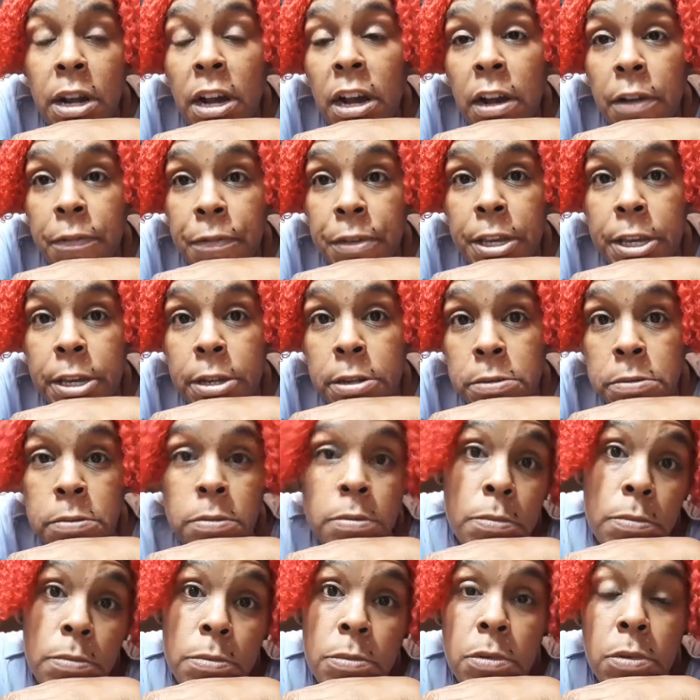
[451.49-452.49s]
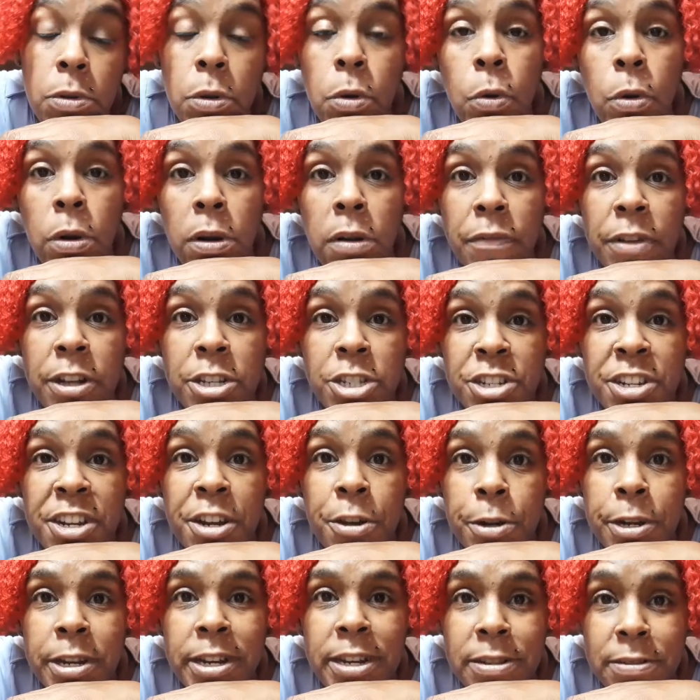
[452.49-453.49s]
a vegan or a
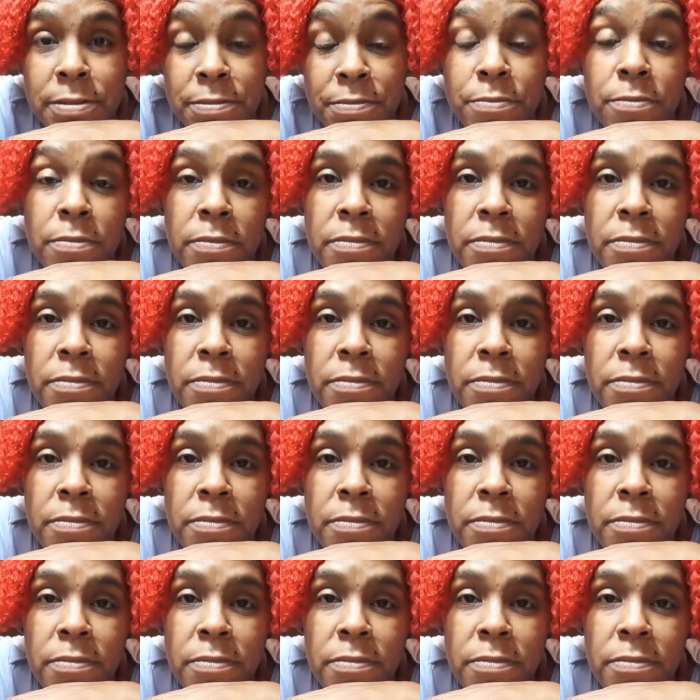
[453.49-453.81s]
vegetarian,